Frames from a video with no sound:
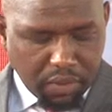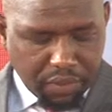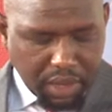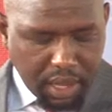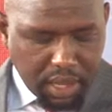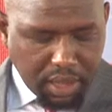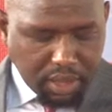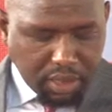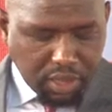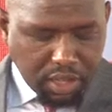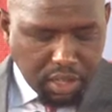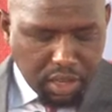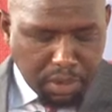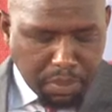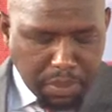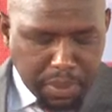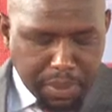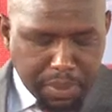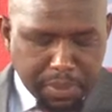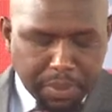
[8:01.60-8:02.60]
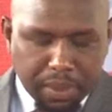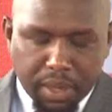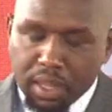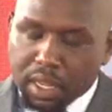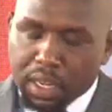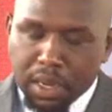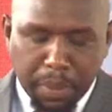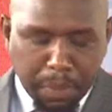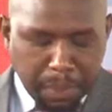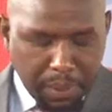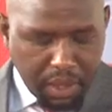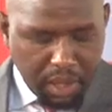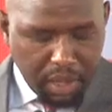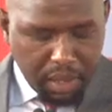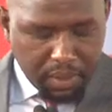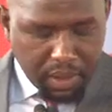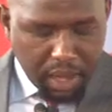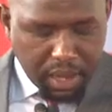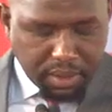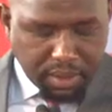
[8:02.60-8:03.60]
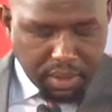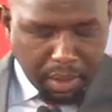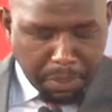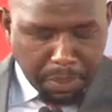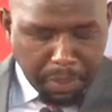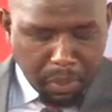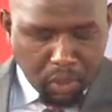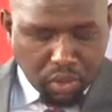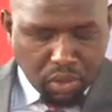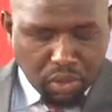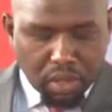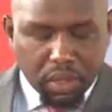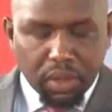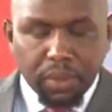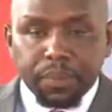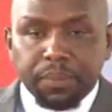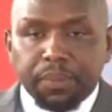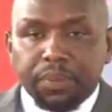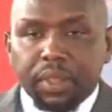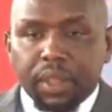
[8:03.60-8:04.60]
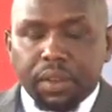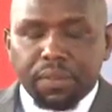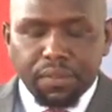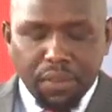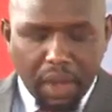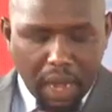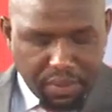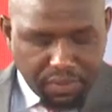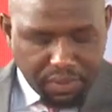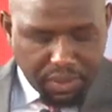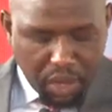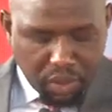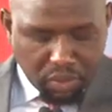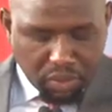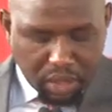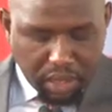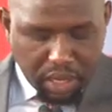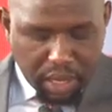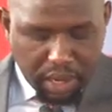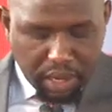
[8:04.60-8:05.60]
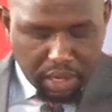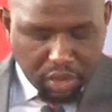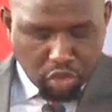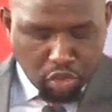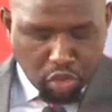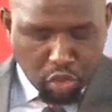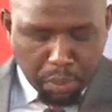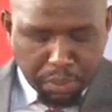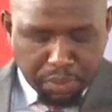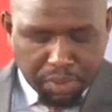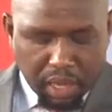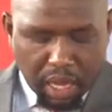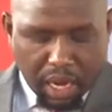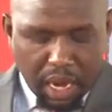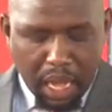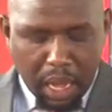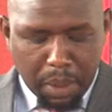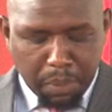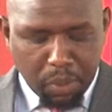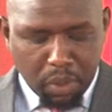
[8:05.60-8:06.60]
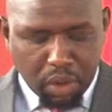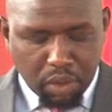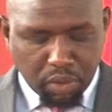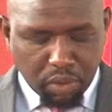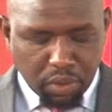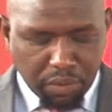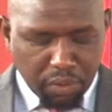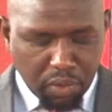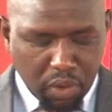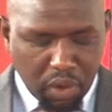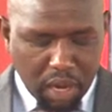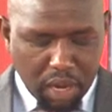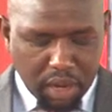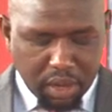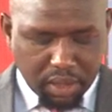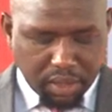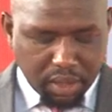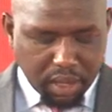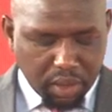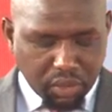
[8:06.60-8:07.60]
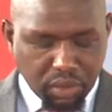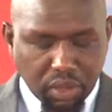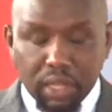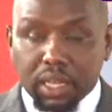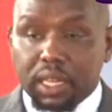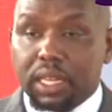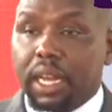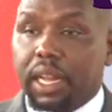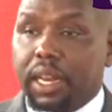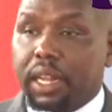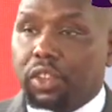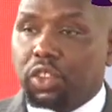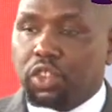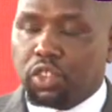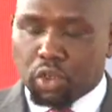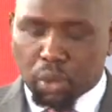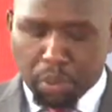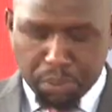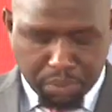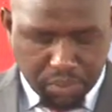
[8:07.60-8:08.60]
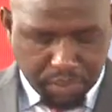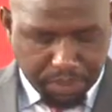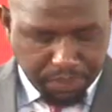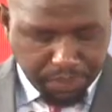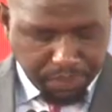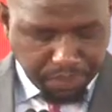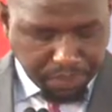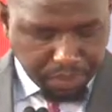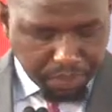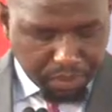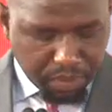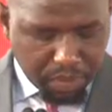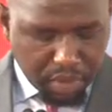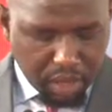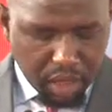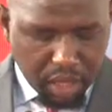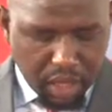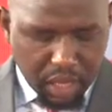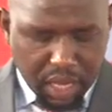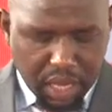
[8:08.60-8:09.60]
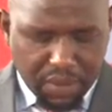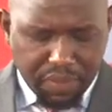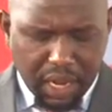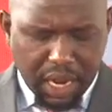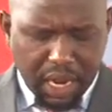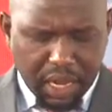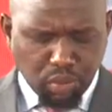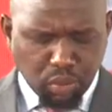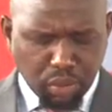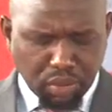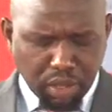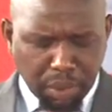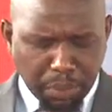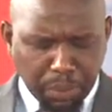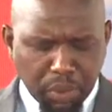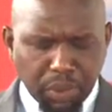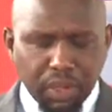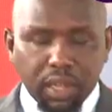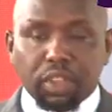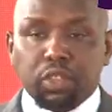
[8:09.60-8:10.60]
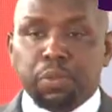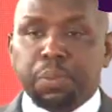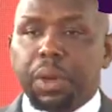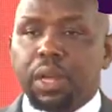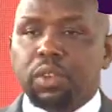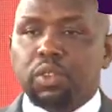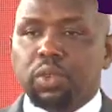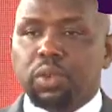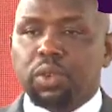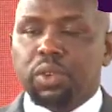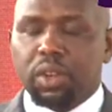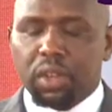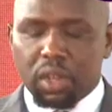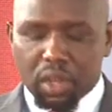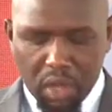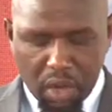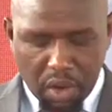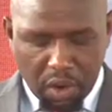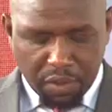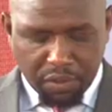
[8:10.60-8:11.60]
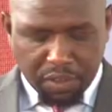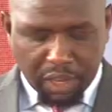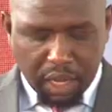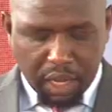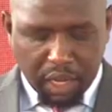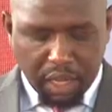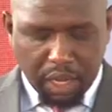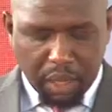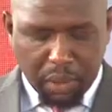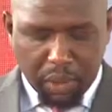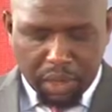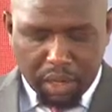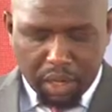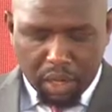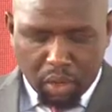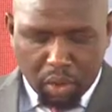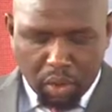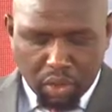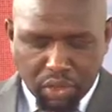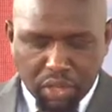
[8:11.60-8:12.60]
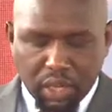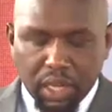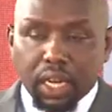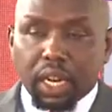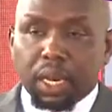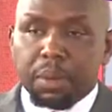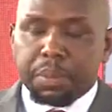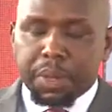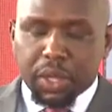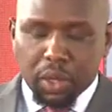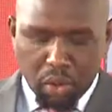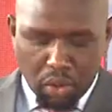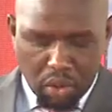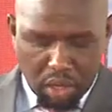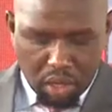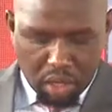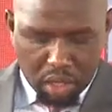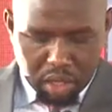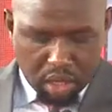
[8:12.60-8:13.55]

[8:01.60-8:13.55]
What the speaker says: of Kenya GDP and supports 5,000 direct jobs and upwards of 400,000 indirect jobs. Even as we support the expansion of KQ in the continent and beyond,